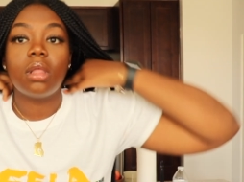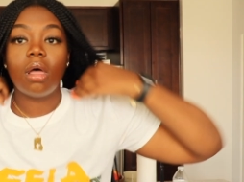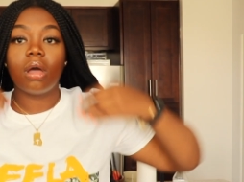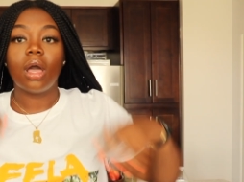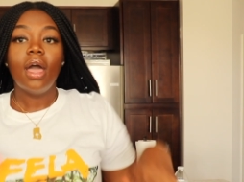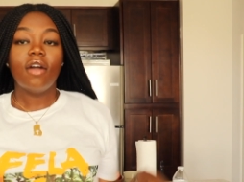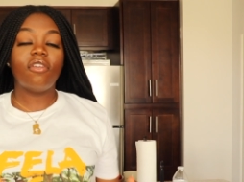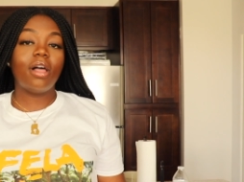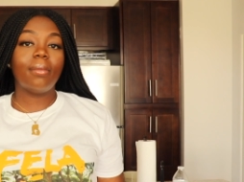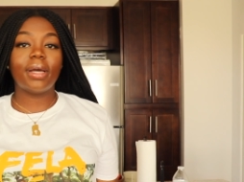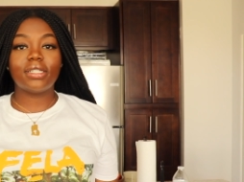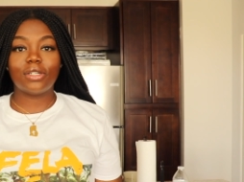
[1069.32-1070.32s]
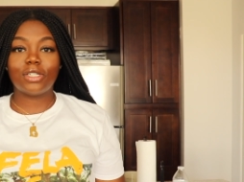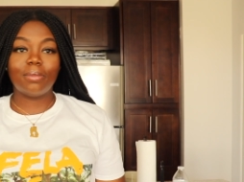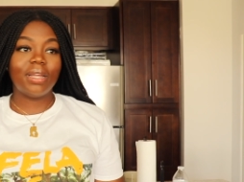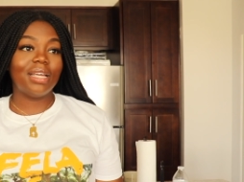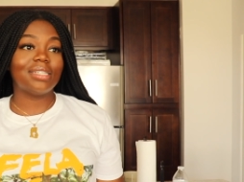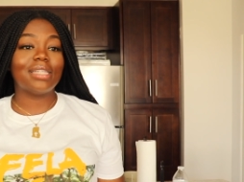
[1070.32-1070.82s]
long follow my social
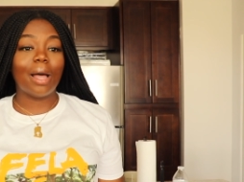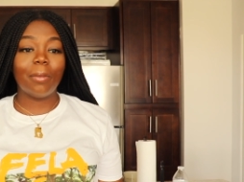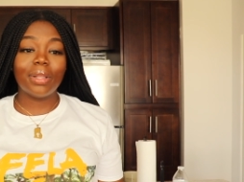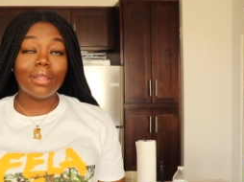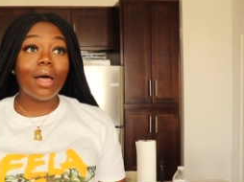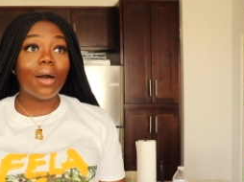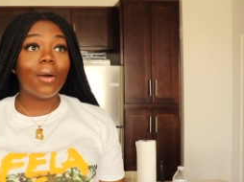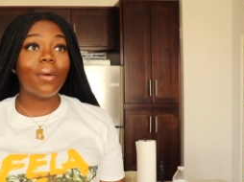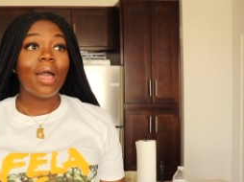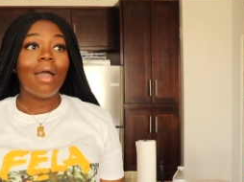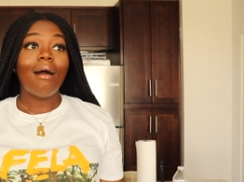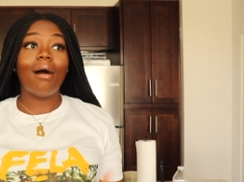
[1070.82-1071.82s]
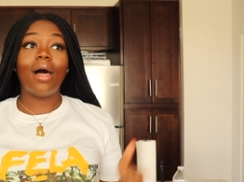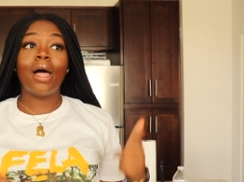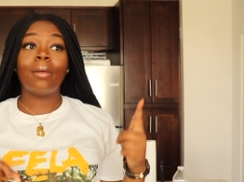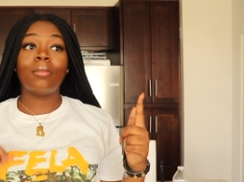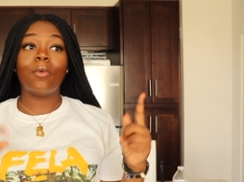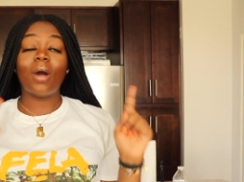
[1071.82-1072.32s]
medias down below
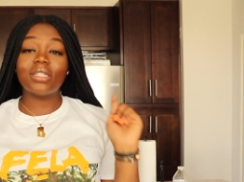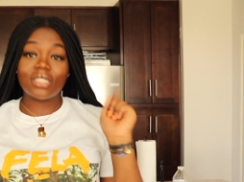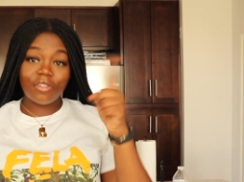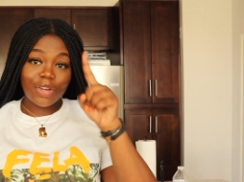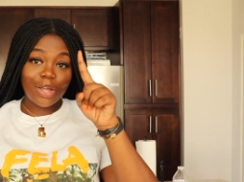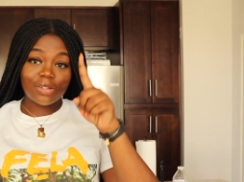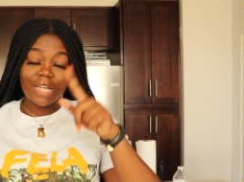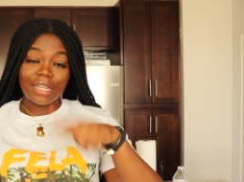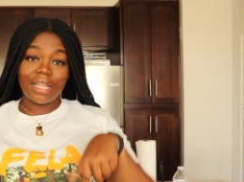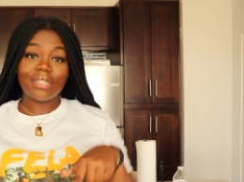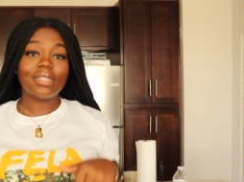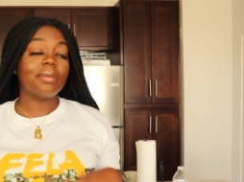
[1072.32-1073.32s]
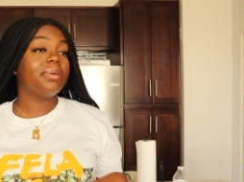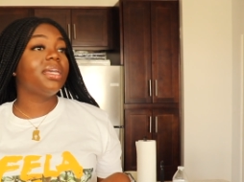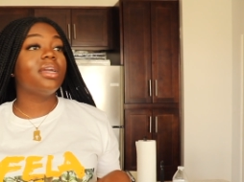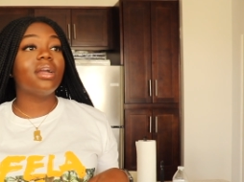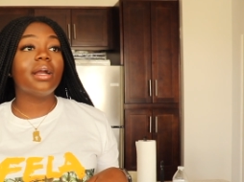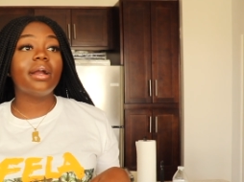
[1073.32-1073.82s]
um, watch the videos I linked up
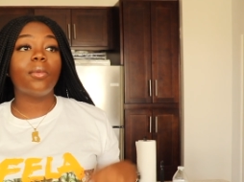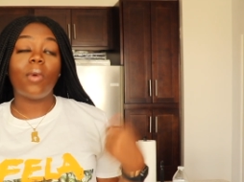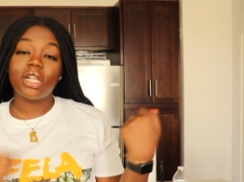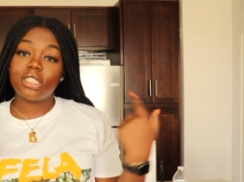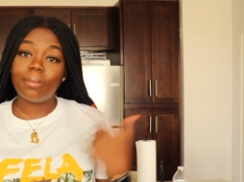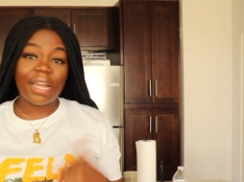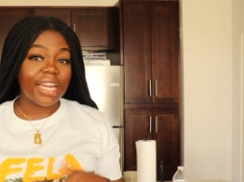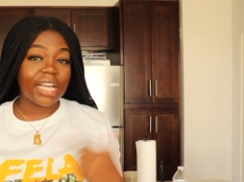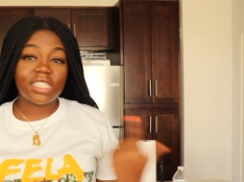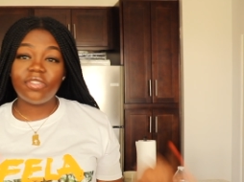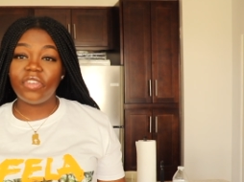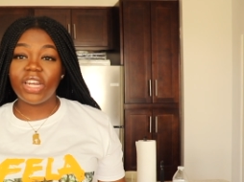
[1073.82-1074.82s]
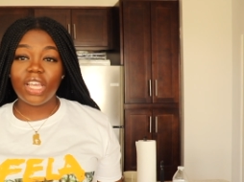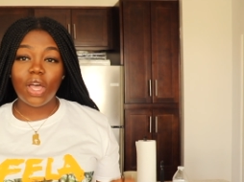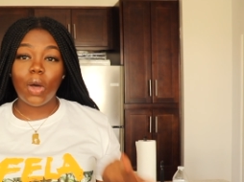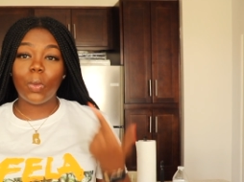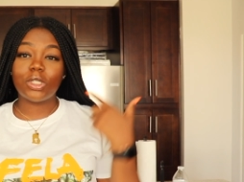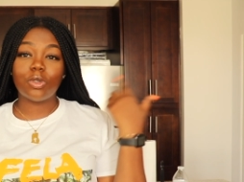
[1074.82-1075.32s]
here watch my next
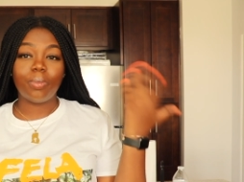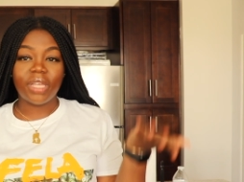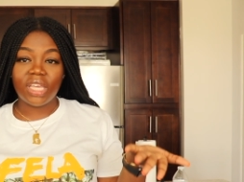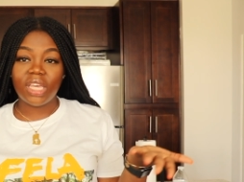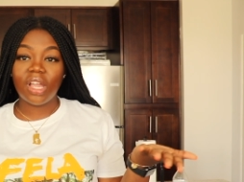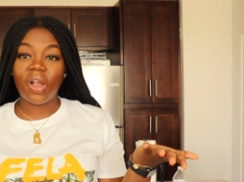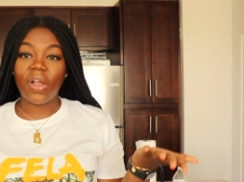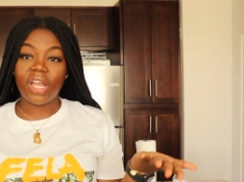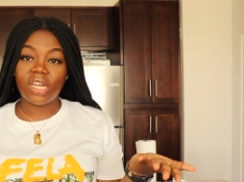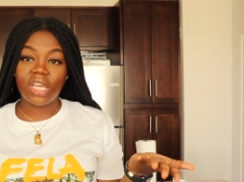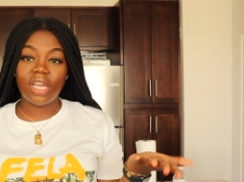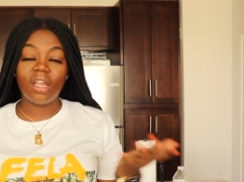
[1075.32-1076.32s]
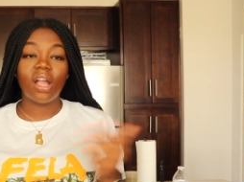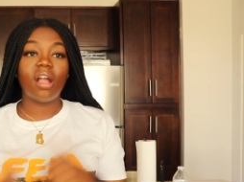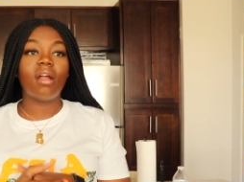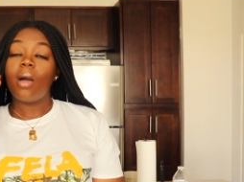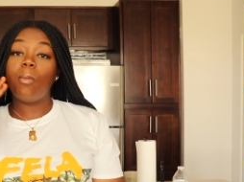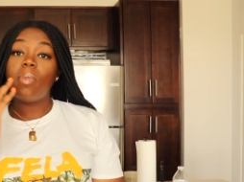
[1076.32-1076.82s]
video which will be here and here
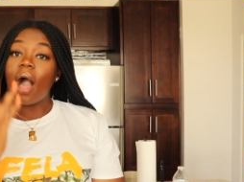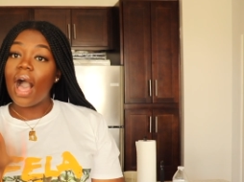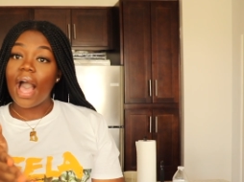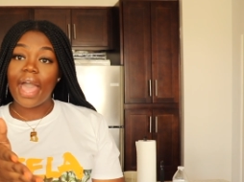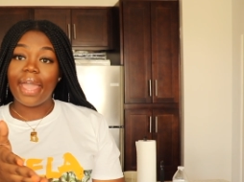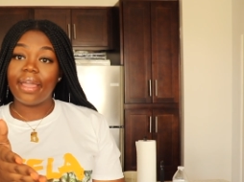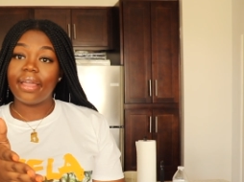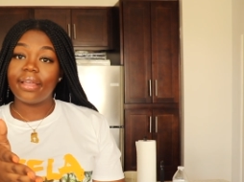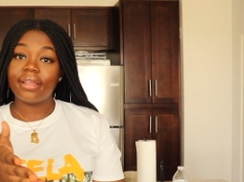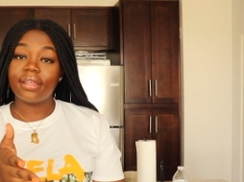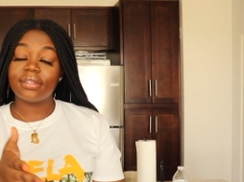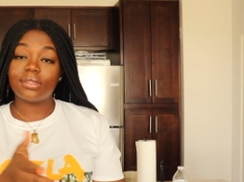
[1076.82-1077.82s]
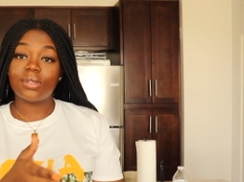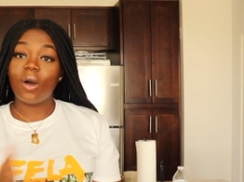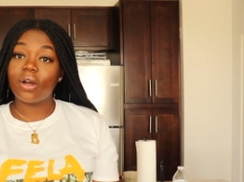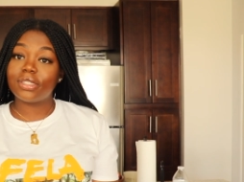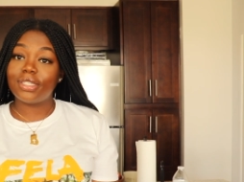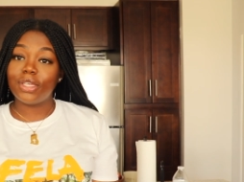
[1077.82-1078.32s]
bye
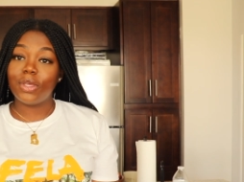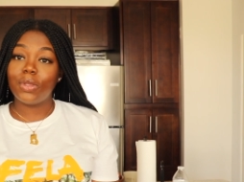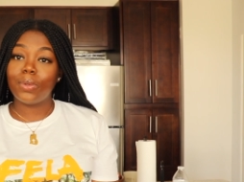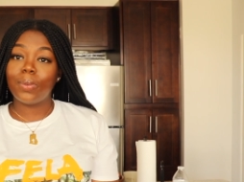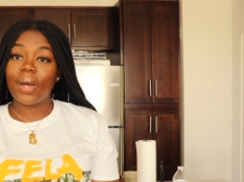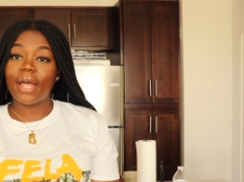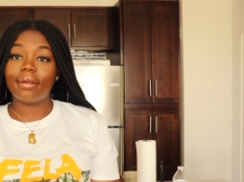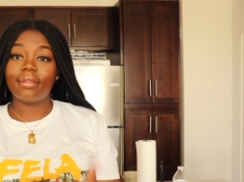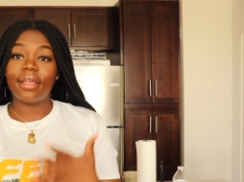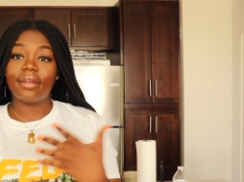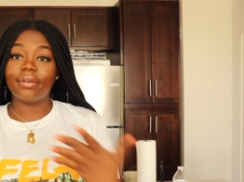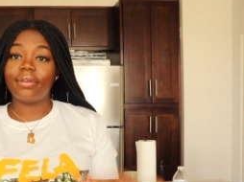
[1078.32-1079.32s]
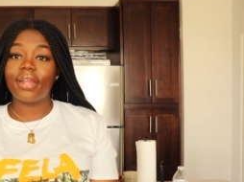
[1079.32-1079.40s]
talk to you at a later